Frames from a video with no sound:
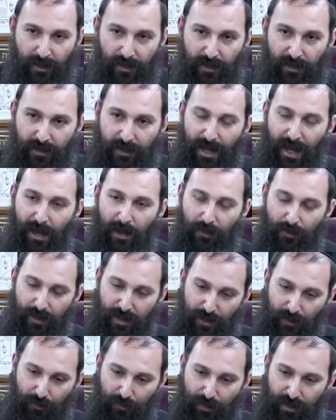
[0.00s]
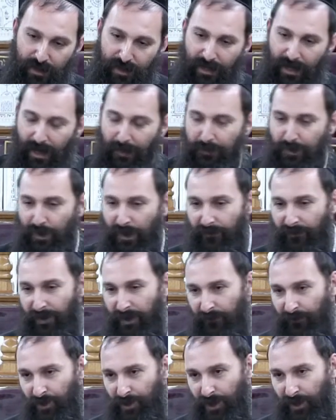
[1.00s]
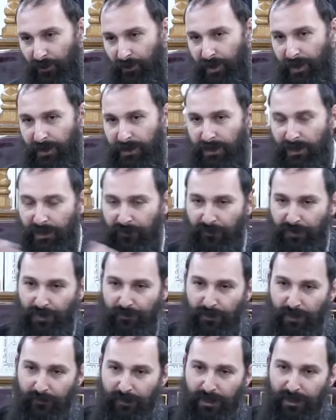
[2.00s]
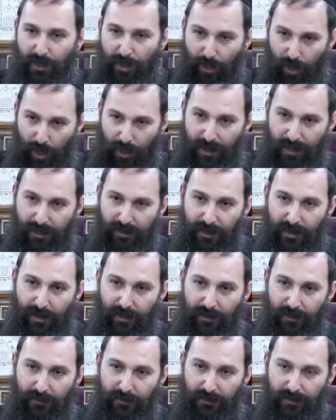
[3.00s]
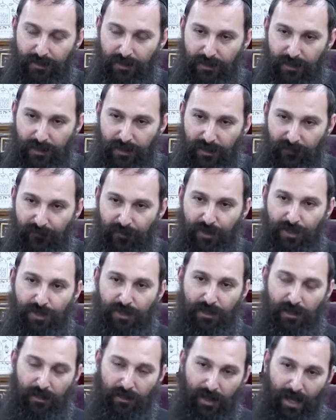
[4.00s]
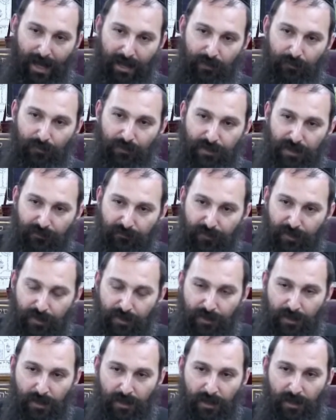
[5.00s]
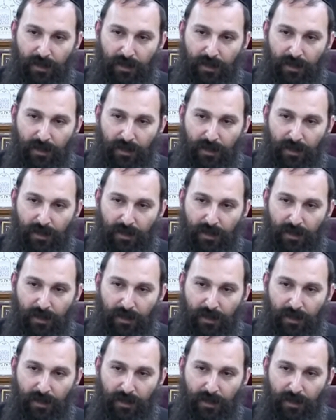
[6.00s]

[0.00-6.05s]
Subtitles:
Now here already comes, you have a Nefesh Elokit, a Nefesh Bemit, a godly Nefesh, and an animal Nefesh.